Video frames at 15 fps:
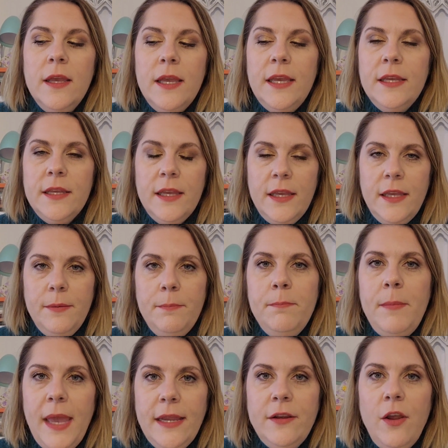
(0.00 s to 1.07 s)
it
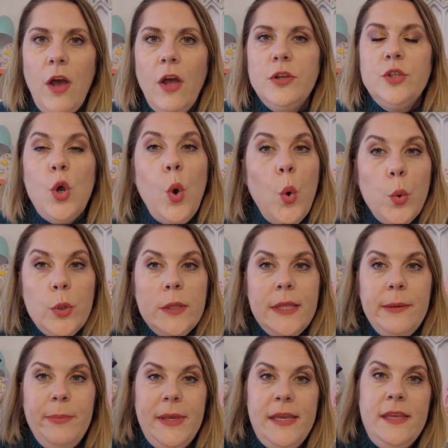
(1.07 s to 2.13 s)
may not
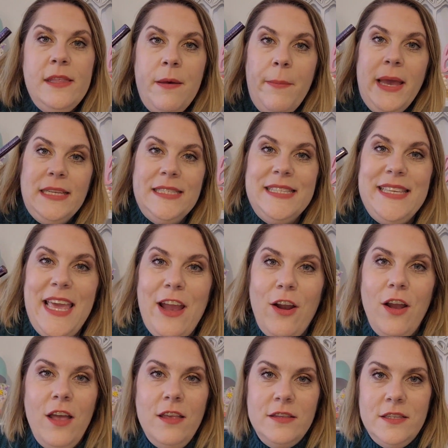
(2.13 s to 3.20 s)
totally be the
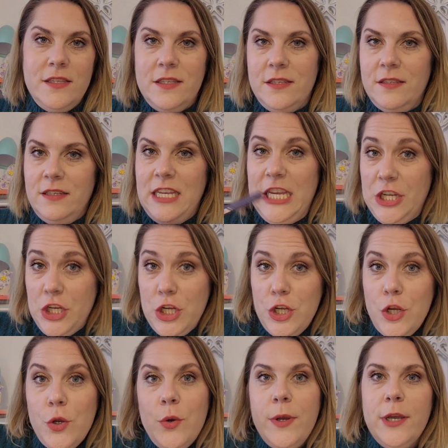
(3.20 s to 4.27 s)
mascara's issue.